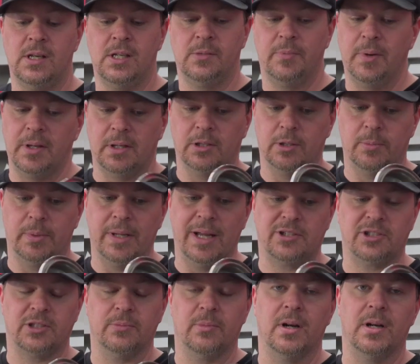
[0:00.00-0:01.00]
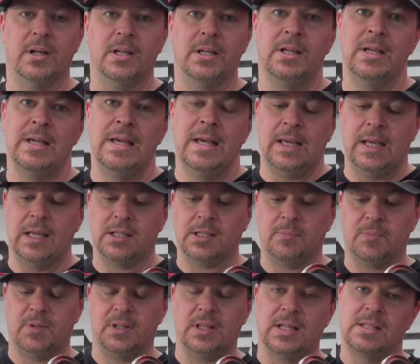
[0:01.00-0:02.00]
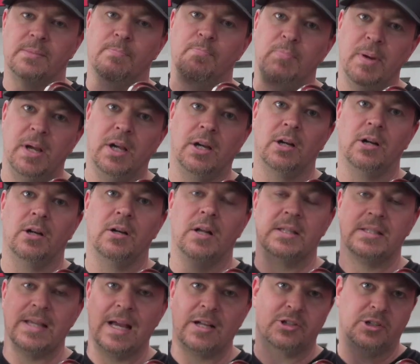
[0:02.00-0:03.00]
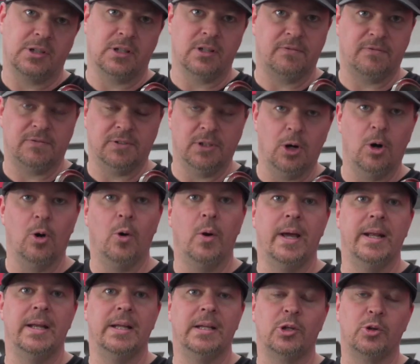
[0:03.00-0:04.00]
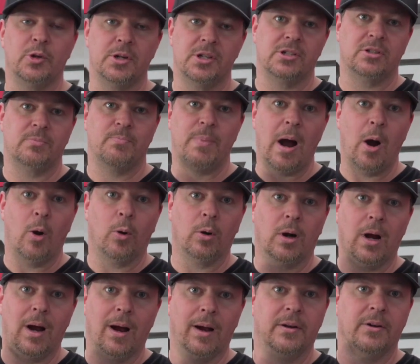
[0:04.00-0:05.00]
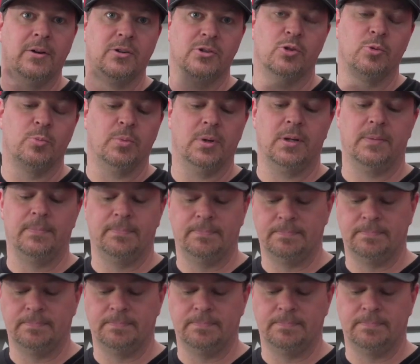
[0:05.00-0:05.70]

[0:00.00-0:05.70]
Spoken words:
Spend a little bit extra money, get something that's bigger, that's actually gonna flow and increase power on your Supra.